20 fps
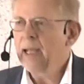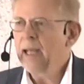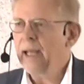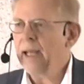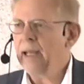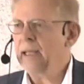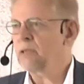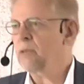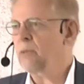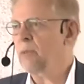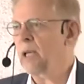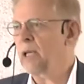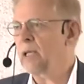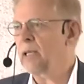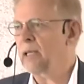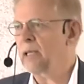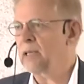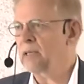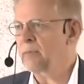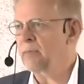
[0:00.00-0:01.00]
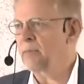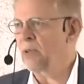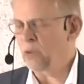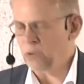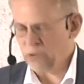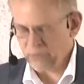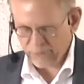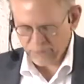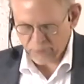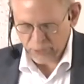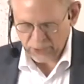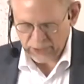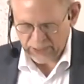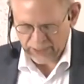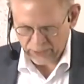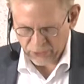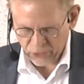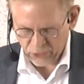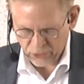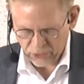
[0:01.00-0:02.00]
as well as a mode of
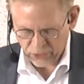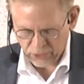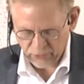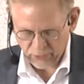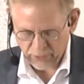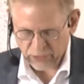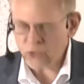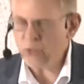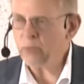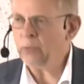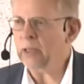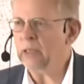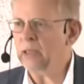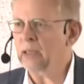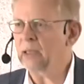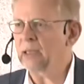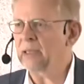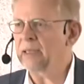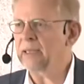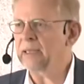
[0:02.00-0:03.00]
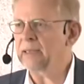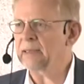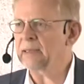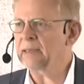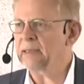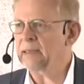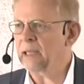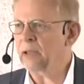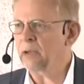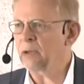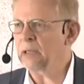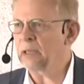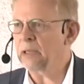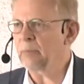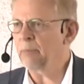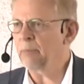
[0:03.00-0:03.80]
production which will necessarily